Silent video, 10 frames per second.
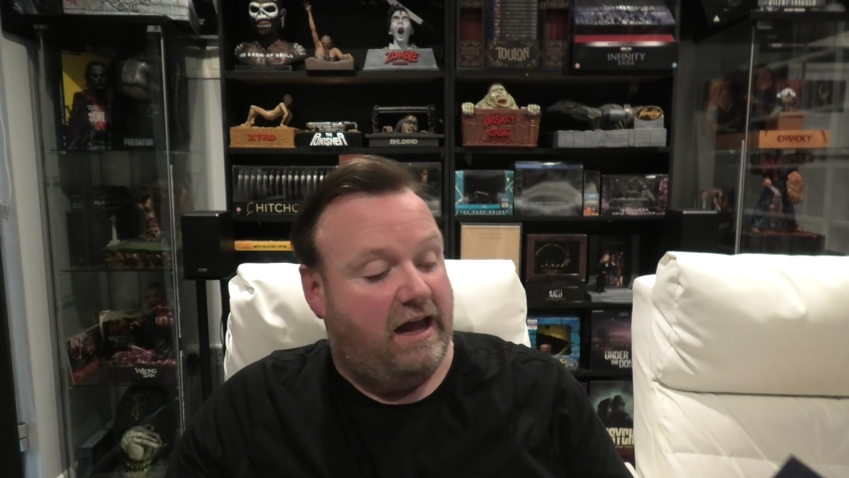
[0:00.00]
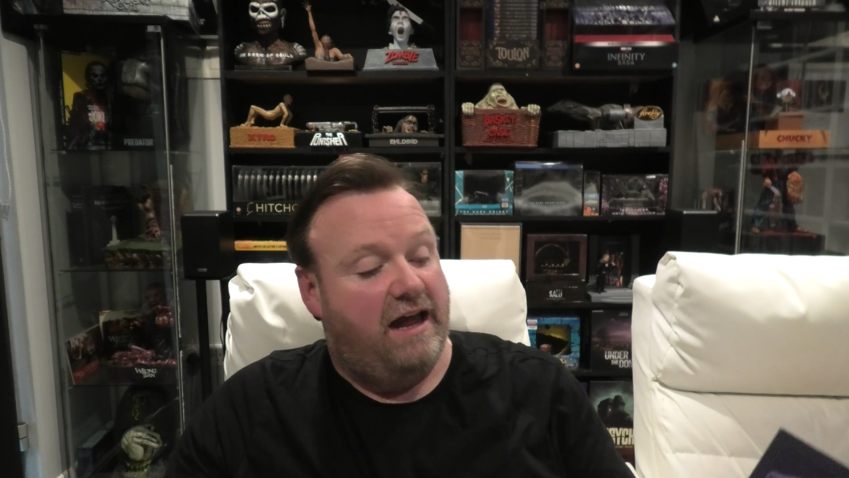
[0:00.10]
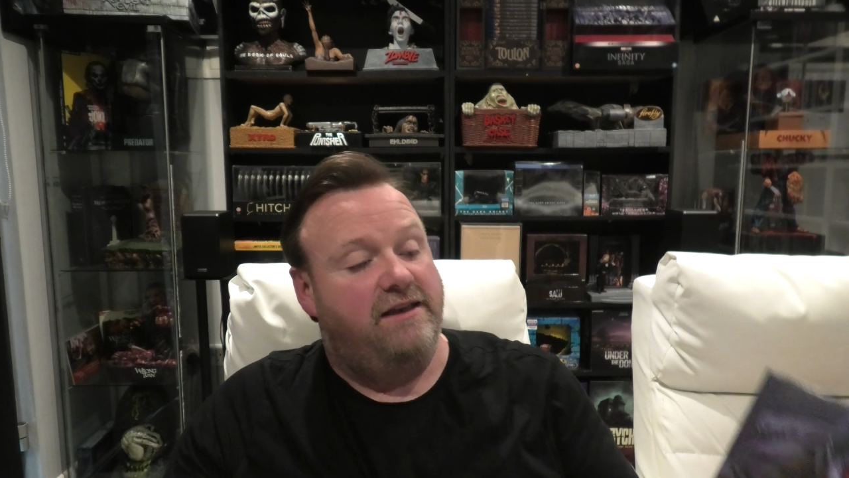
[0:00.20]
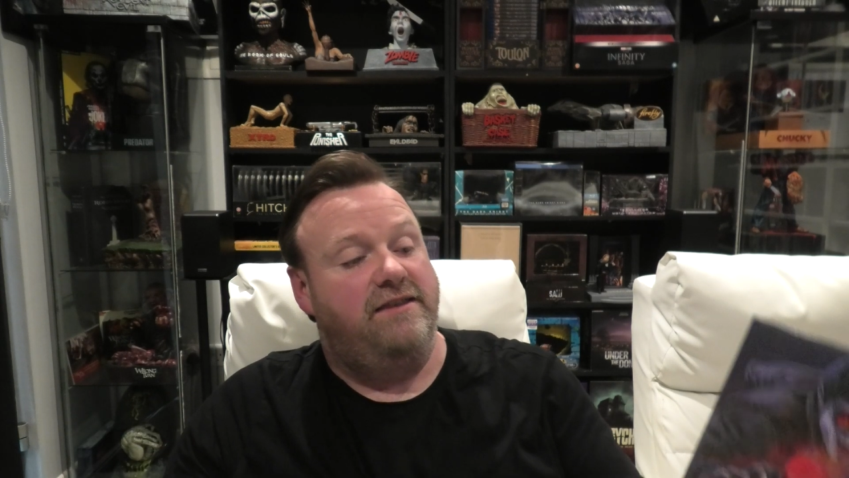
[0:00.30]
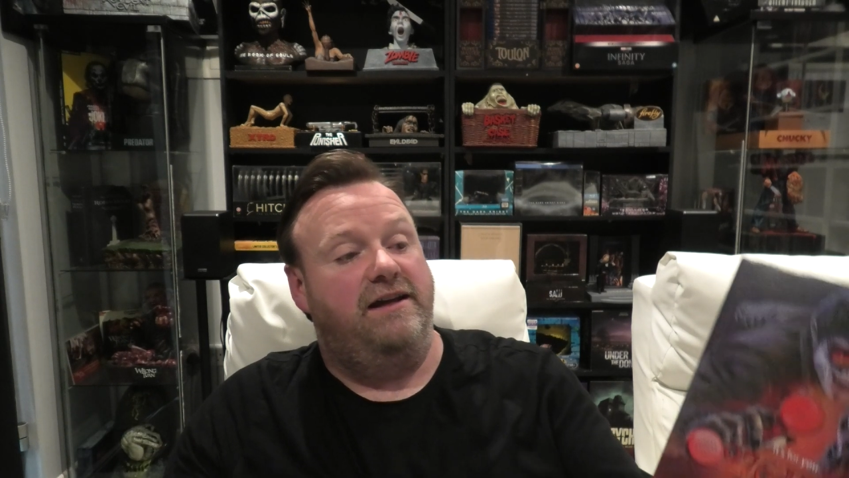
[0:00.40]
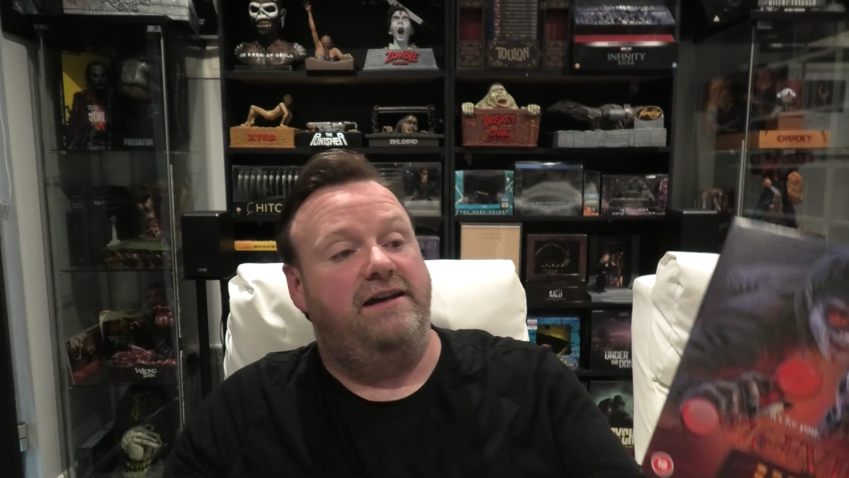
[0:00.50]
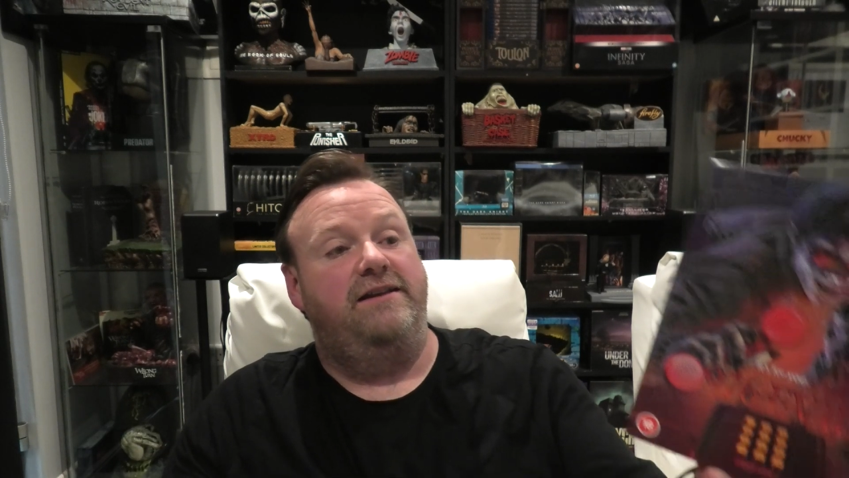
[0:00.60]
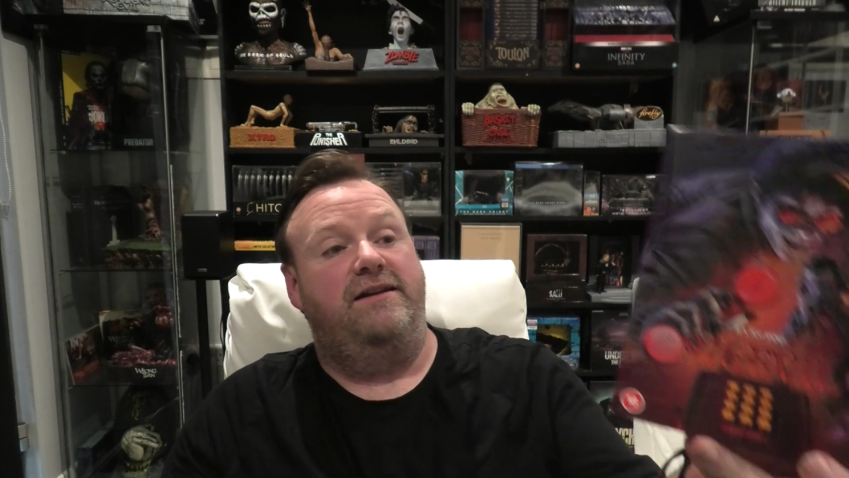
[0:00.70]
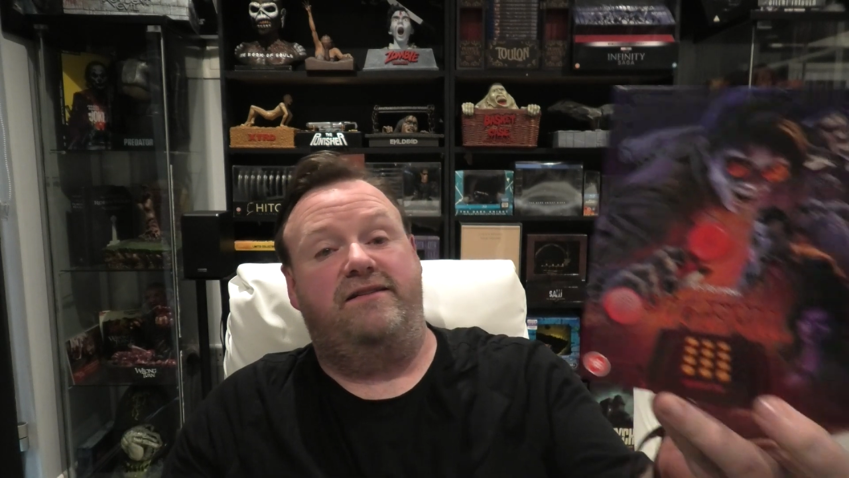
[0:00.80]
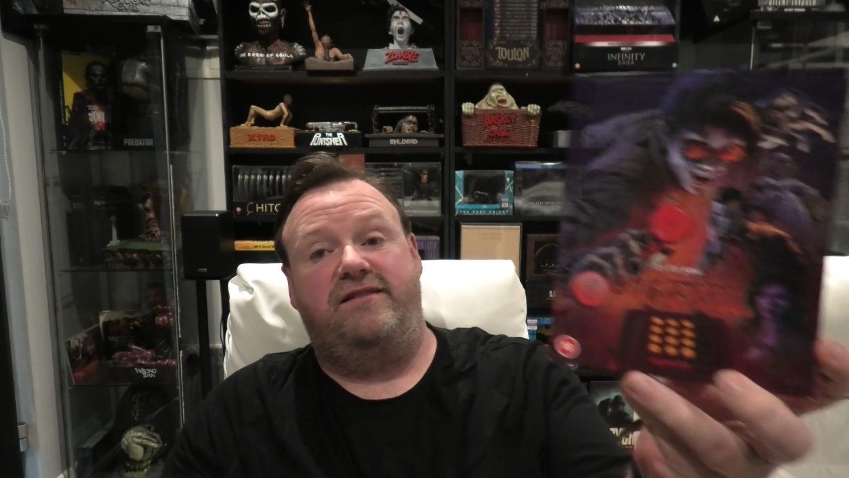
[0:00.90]

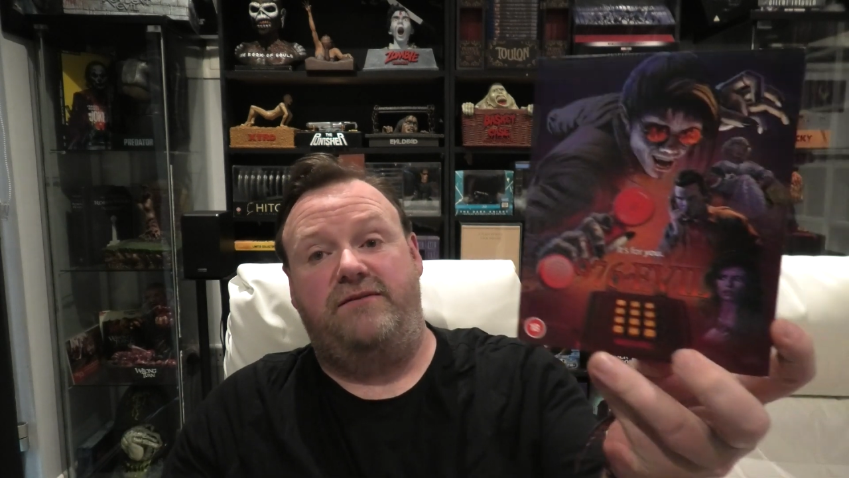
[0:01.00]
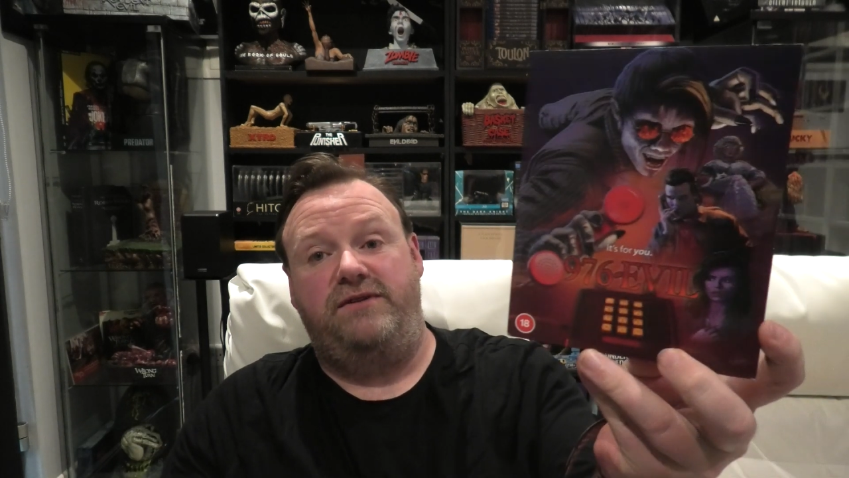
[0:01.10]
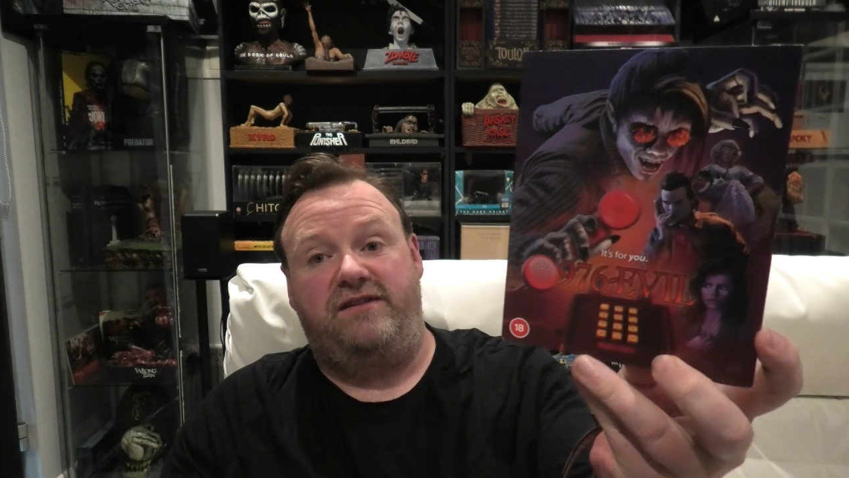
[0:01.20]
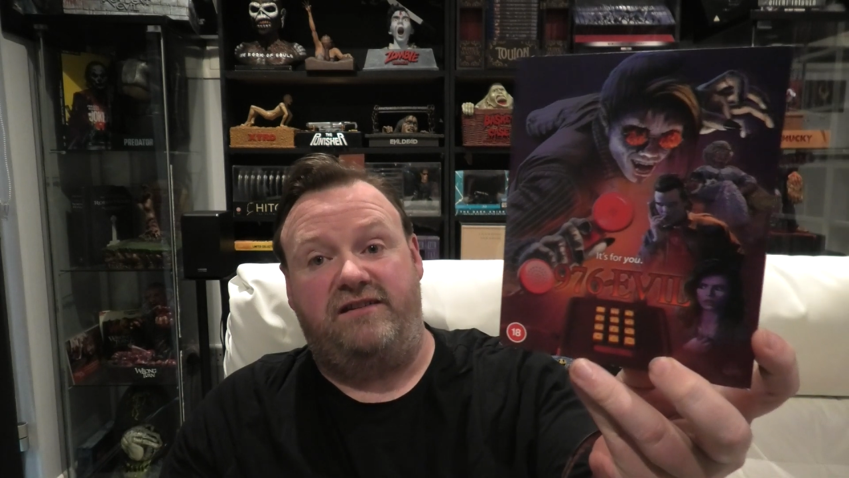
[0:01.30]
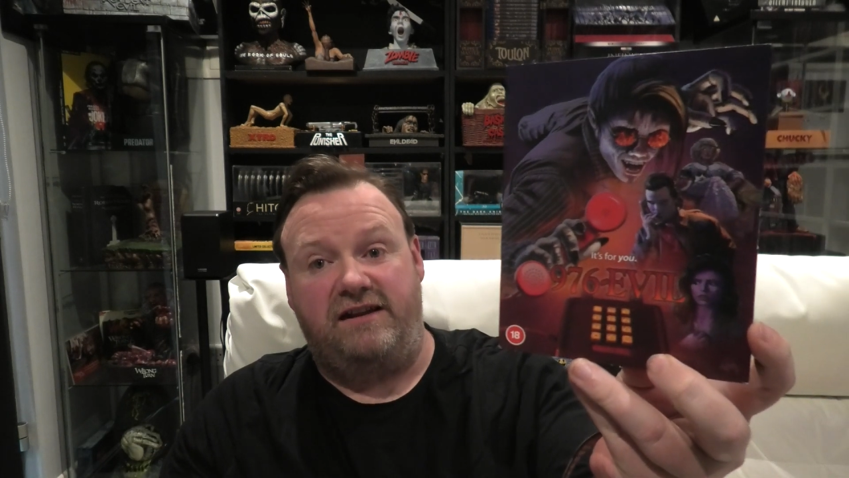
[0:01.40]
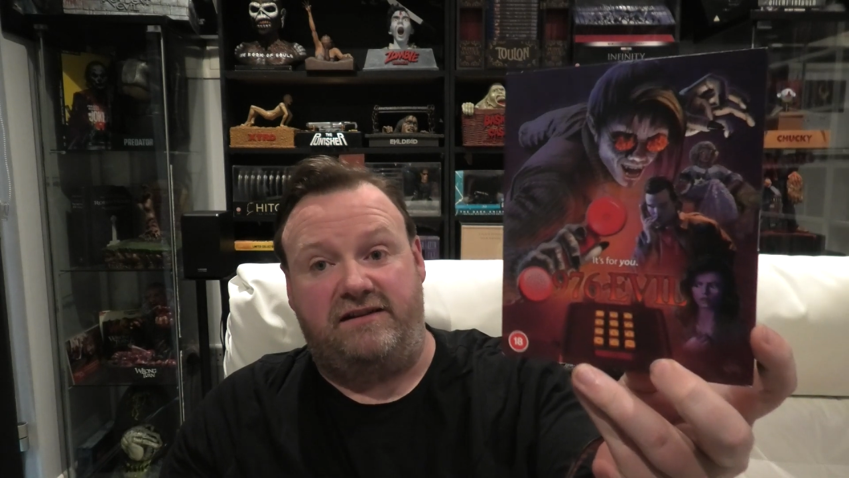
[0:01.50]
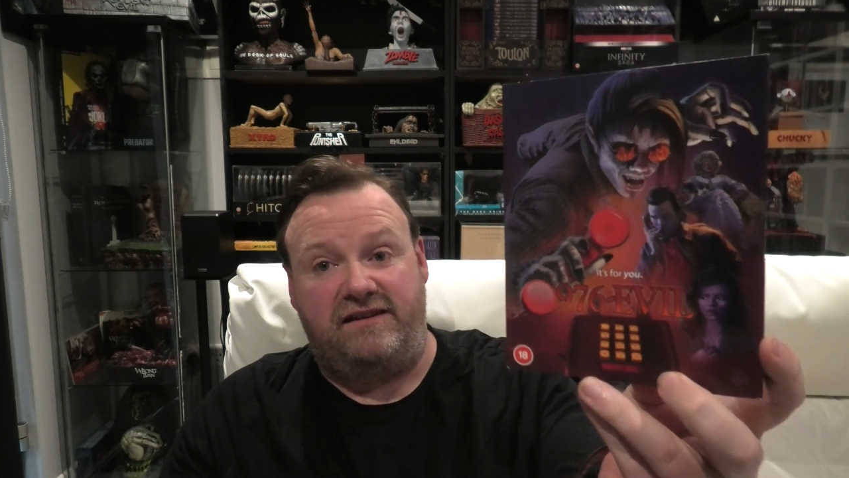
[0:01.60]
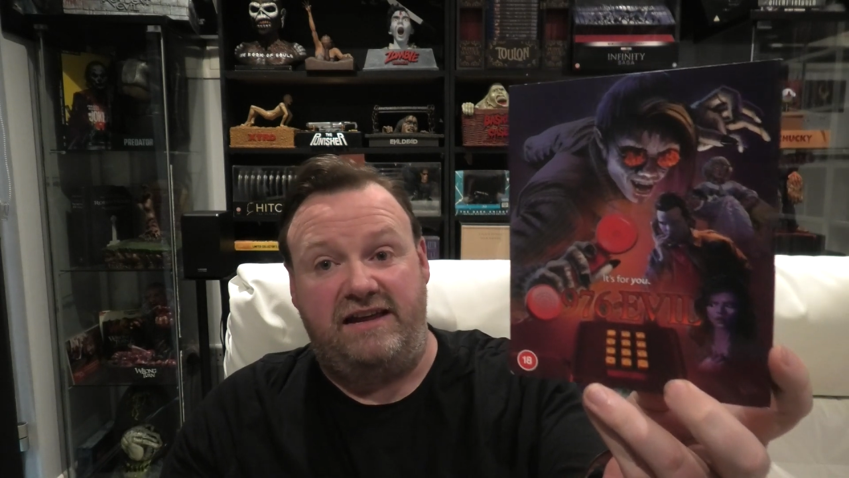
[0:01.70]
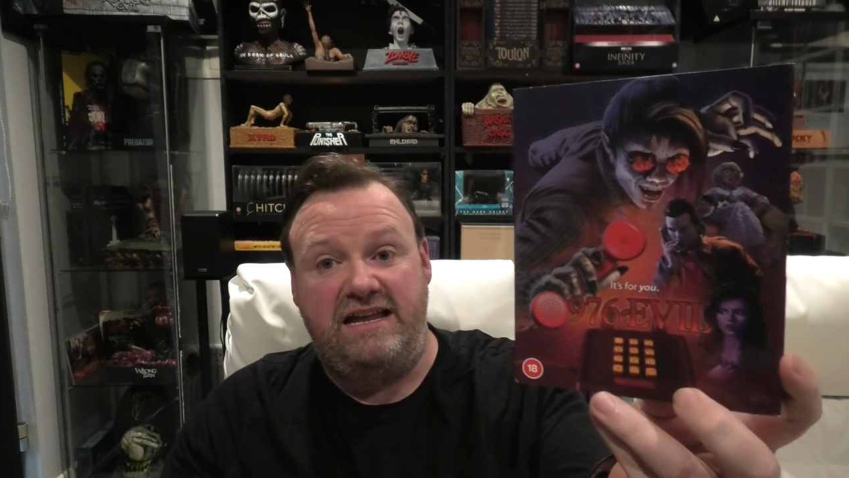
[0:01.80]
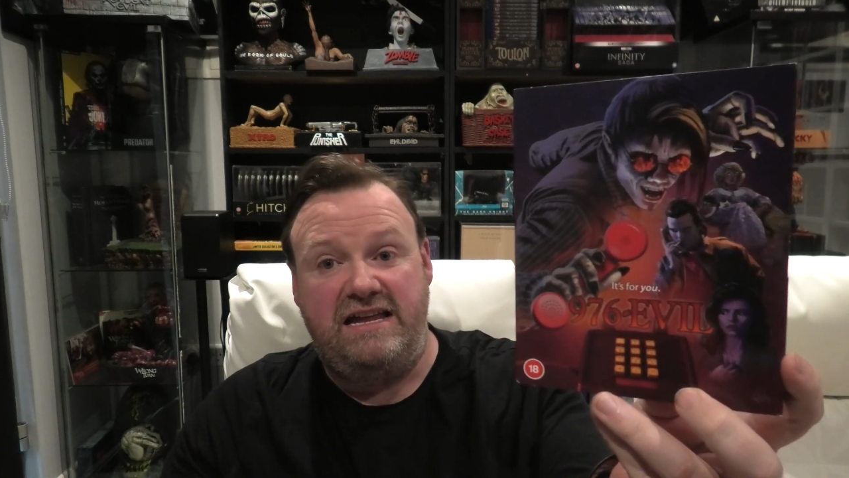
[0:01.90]

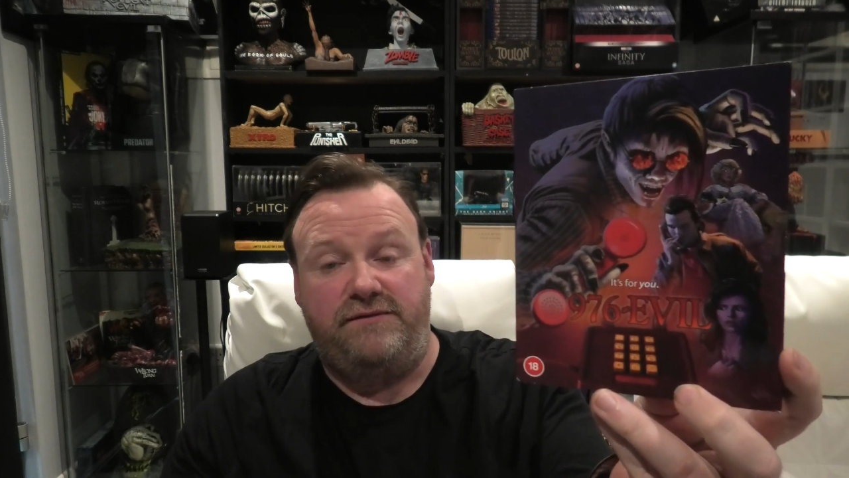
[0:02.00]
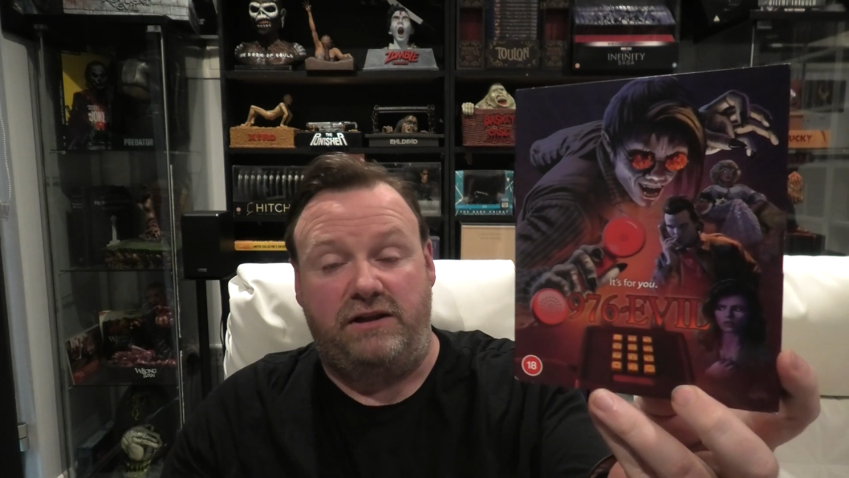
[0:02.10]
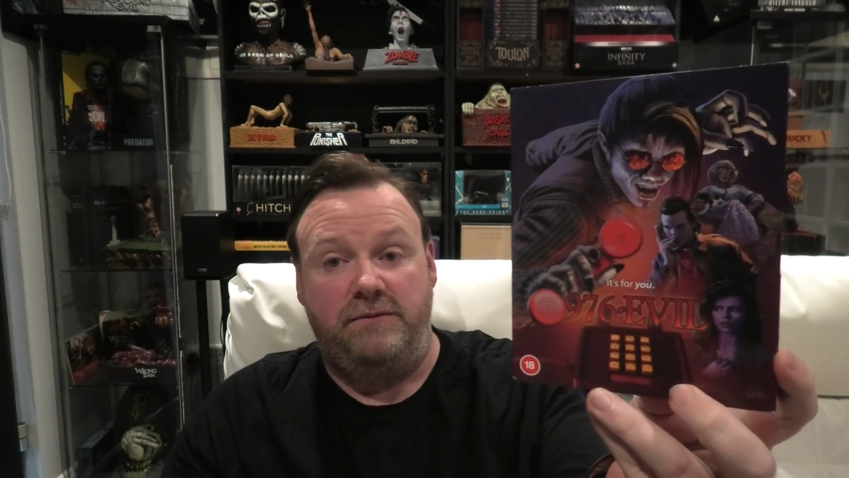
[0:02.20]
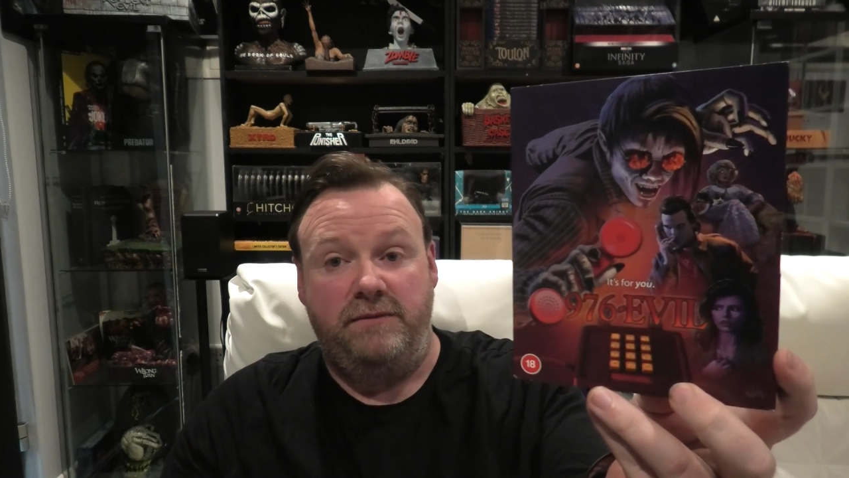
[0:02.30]
976 Evil.